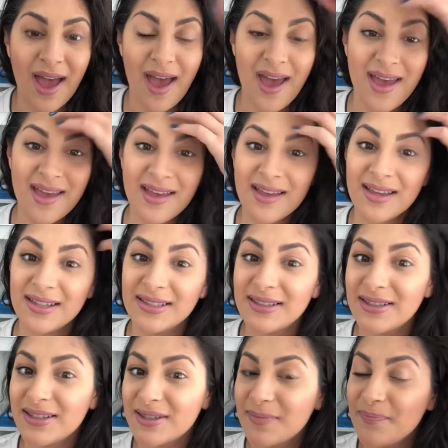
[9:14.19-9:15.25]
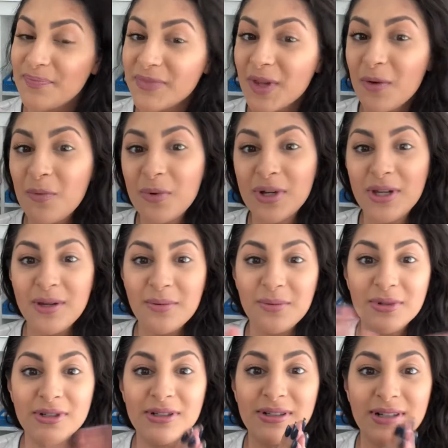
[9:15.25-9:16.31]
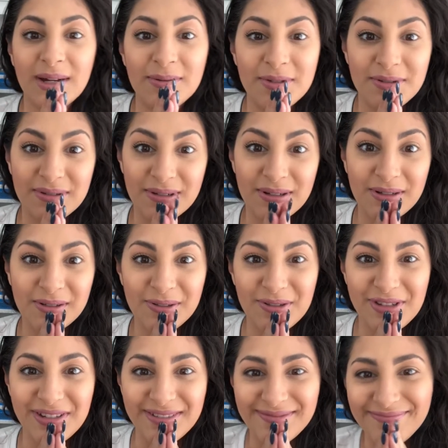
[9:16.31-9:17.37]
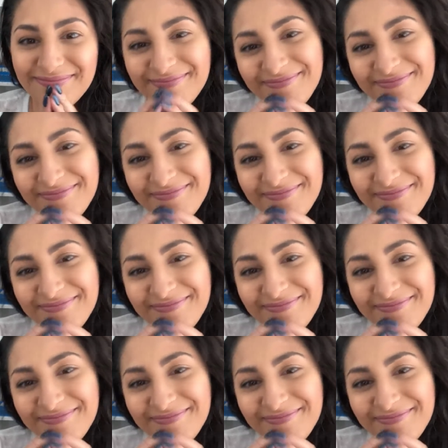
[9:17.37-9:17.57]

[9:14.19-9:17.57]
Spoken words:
and we will come to a conclusion.